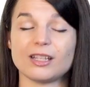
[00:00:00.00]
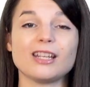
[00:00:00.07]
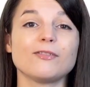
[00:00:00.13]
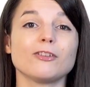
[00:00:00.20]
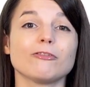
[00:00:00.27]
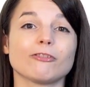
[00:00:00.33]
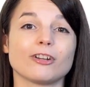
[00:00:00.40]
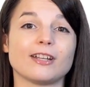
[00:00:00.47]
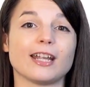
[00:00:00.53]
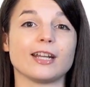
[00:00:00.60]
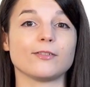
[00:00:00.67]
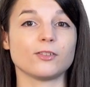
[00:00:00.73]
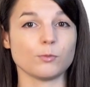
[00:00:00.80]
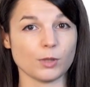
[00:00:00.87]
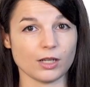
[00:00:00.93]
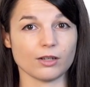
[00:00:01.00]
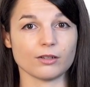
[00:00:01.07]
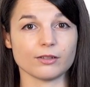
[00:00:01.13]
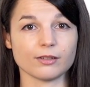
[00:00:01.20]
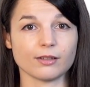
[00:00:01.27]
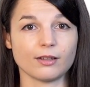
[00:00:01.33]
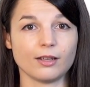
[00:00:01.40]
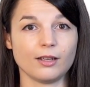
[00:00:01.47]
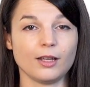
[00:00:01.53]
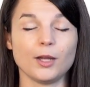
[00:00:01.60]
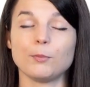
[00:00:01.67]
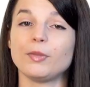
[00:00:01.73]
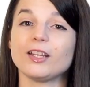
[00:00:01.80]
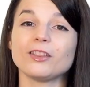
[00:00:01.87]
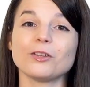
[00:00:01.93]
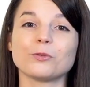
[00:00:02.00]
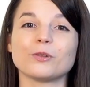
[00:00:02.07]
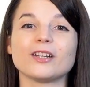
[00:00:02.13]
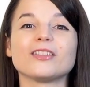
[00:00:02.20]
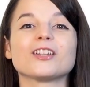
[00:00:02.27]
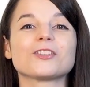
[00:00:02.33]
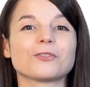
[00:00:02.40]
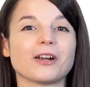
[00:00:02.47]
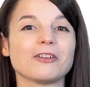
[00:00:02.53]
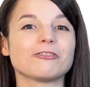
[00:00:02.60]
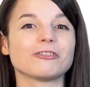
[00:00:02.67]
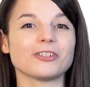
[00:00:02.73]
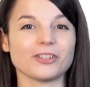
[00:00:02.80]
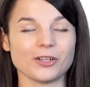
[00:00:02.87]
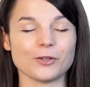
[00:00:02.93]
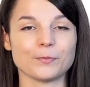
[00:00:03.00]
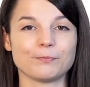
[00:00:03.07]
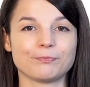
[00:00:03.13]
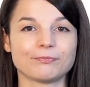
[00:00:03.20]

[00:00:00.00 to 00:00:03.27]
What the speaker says: even for native speakers. Pick the one that's right for you.